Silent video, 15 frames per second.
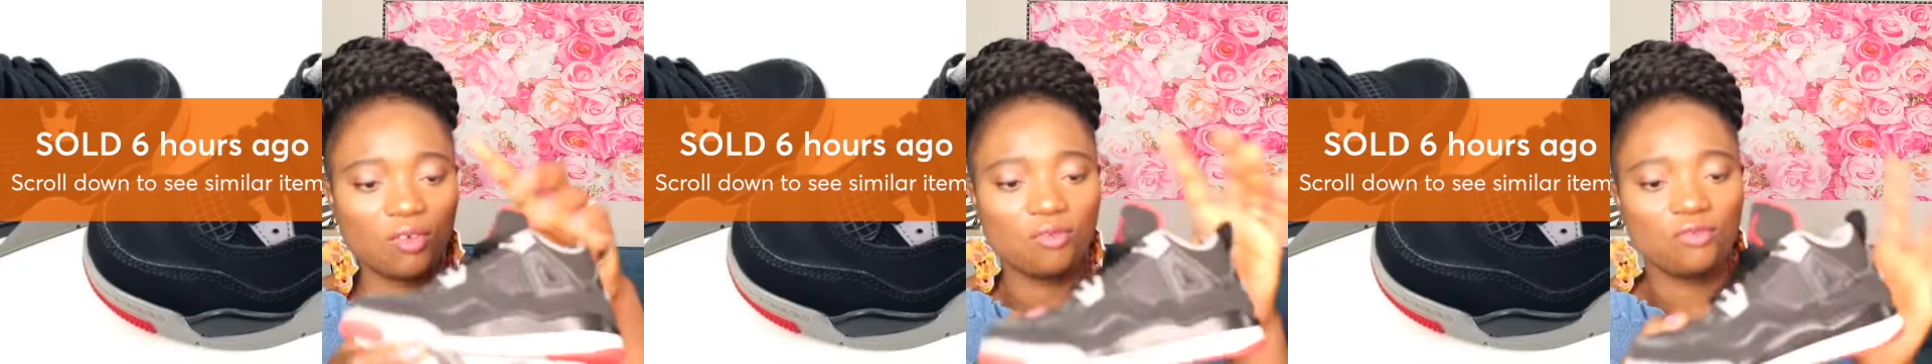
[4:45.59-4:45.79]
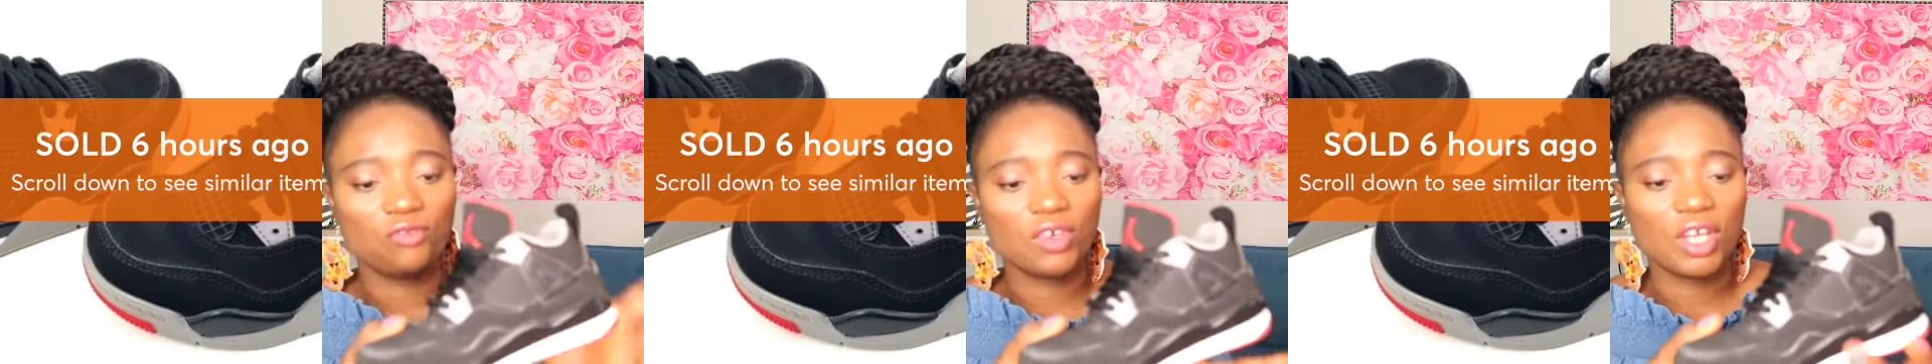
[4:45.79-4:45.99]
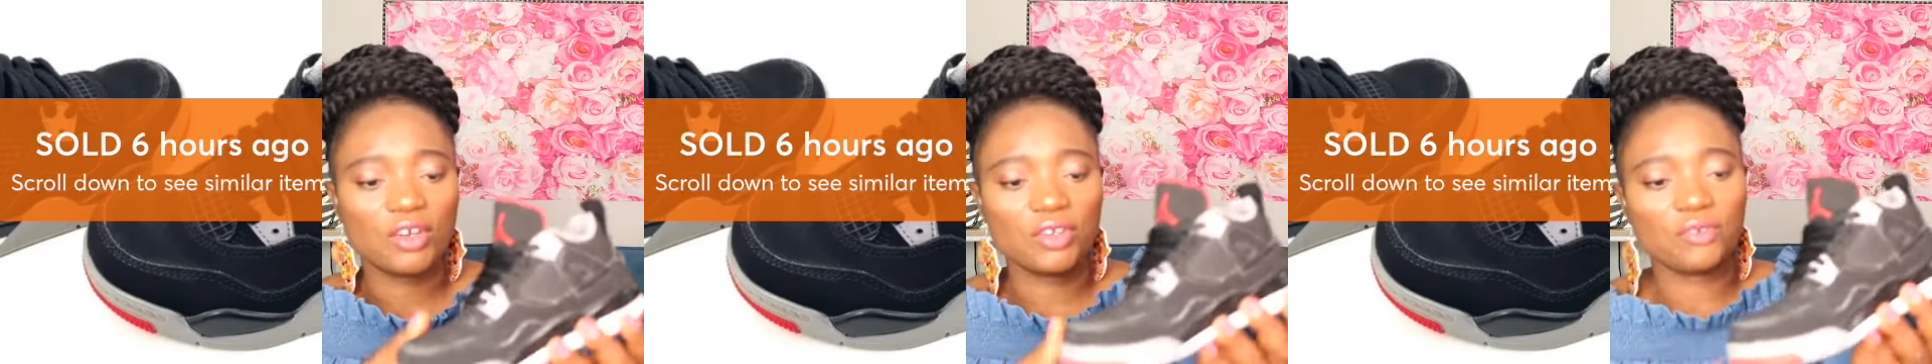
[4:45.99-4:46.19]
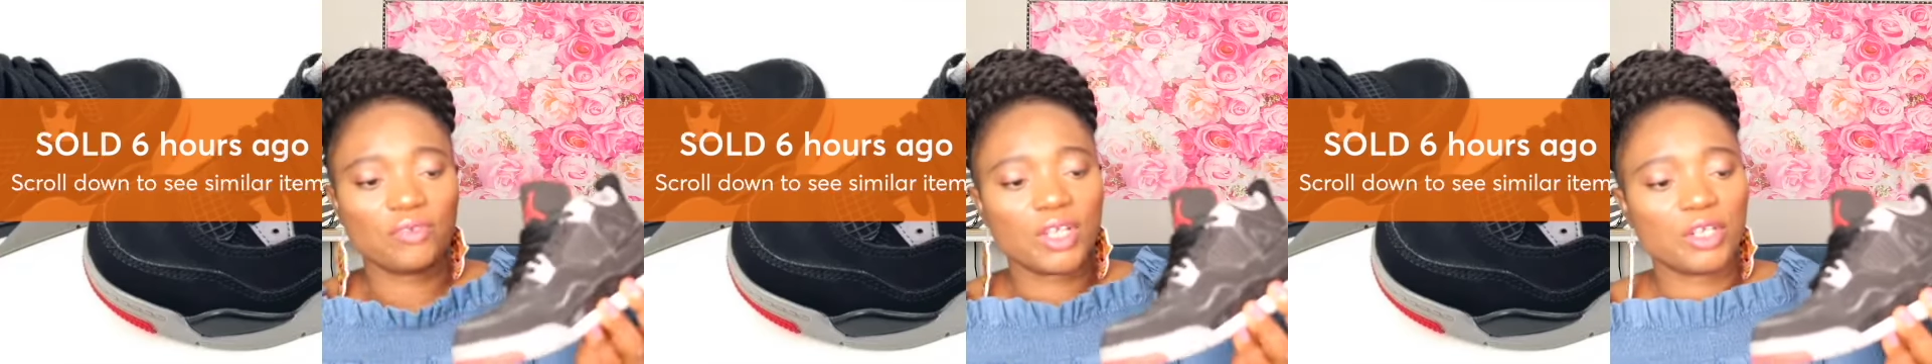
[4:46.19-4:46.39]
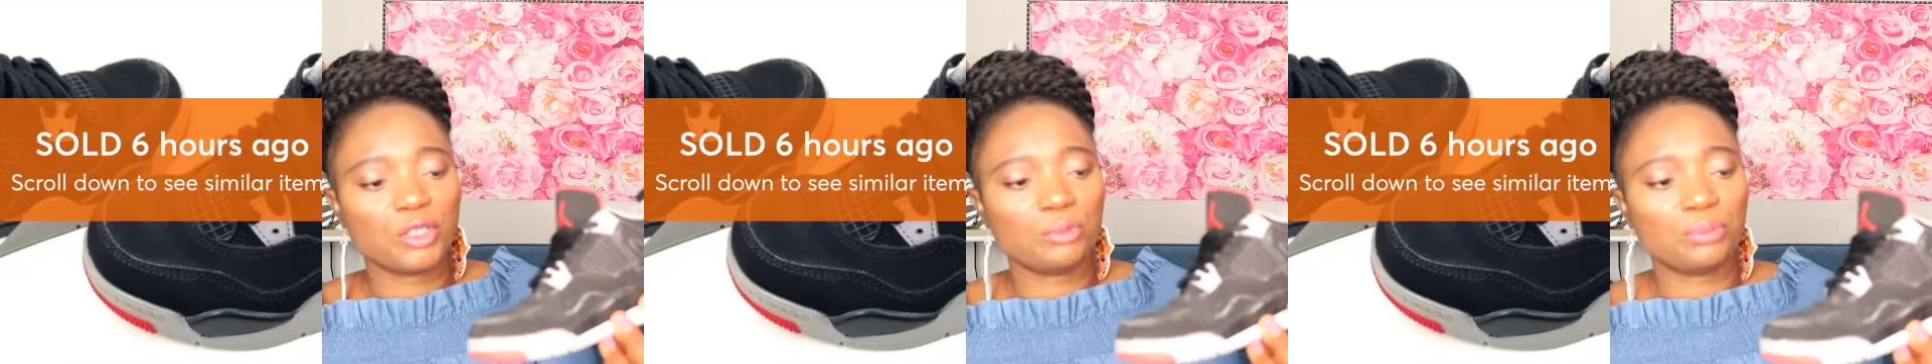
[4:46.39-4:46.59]
Very,
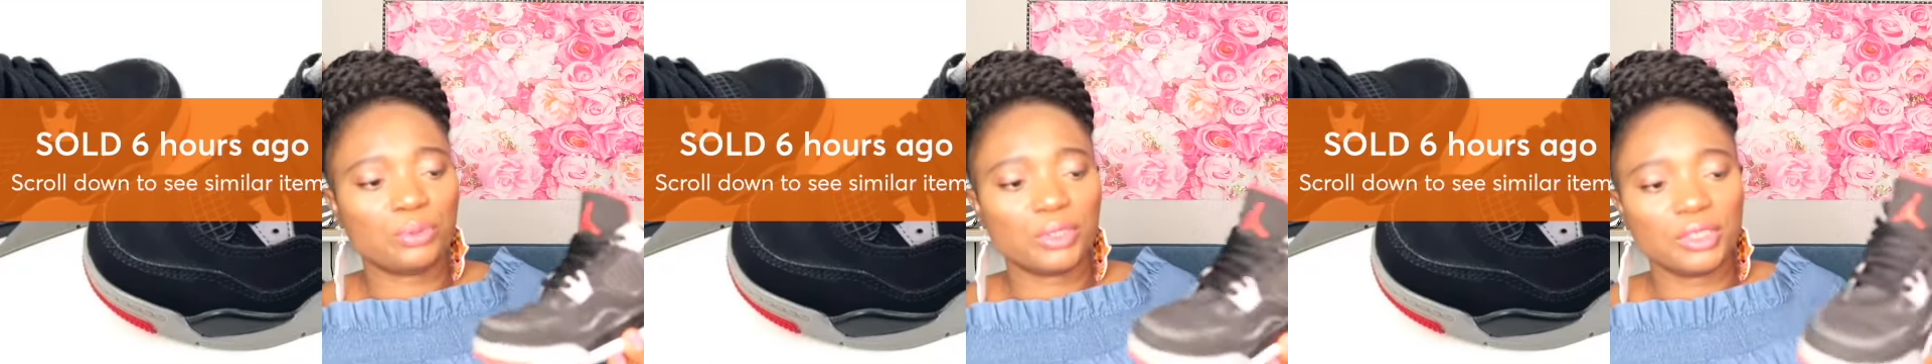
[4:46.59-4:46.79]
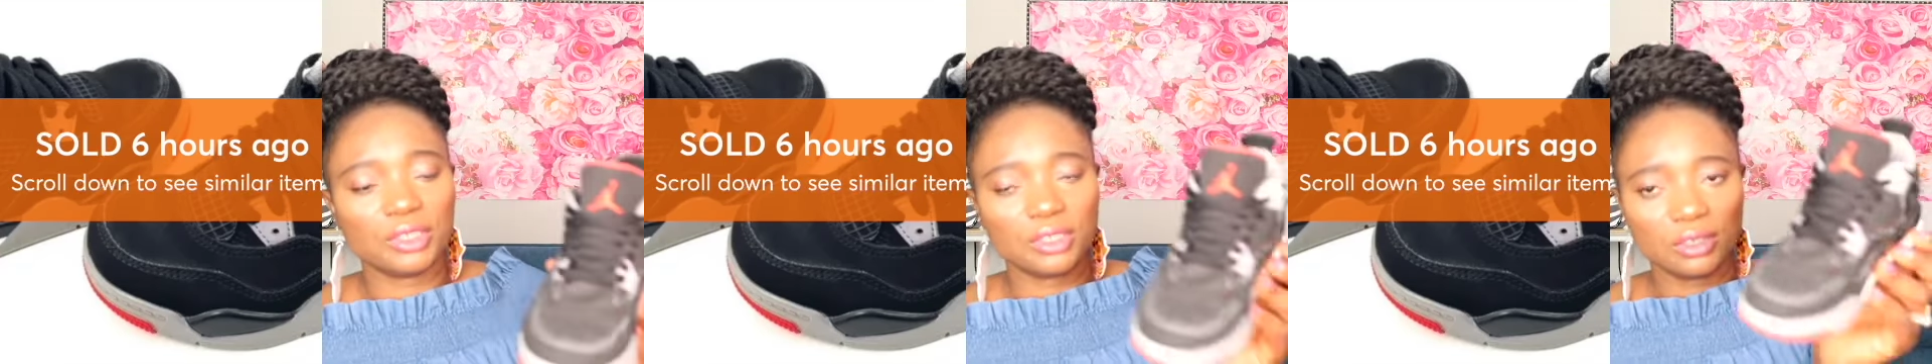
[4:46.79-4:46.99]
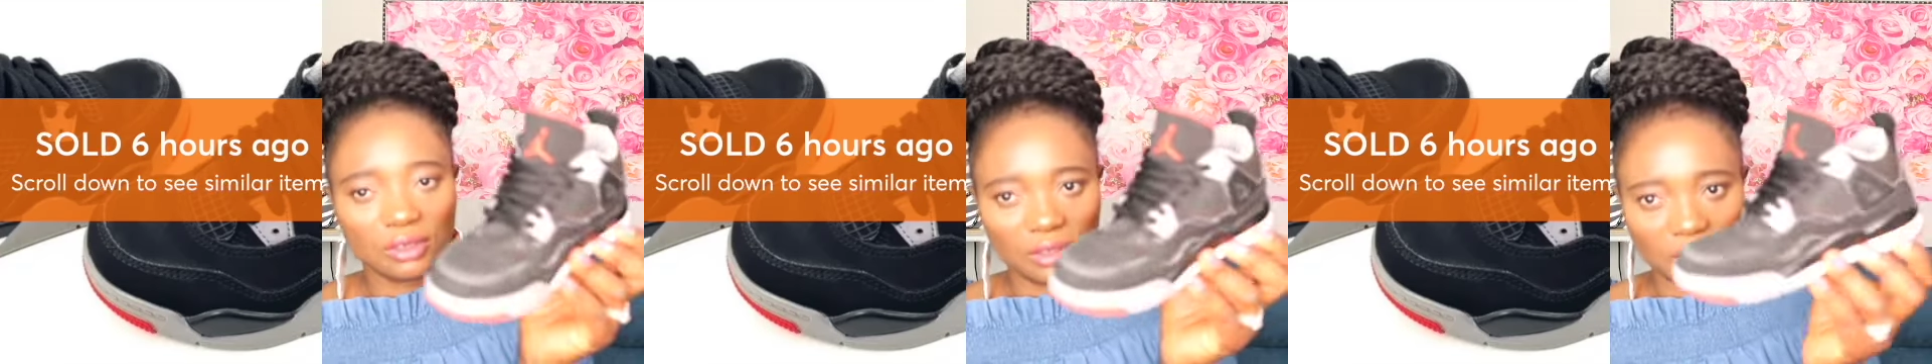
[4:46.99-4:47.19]
very pretty.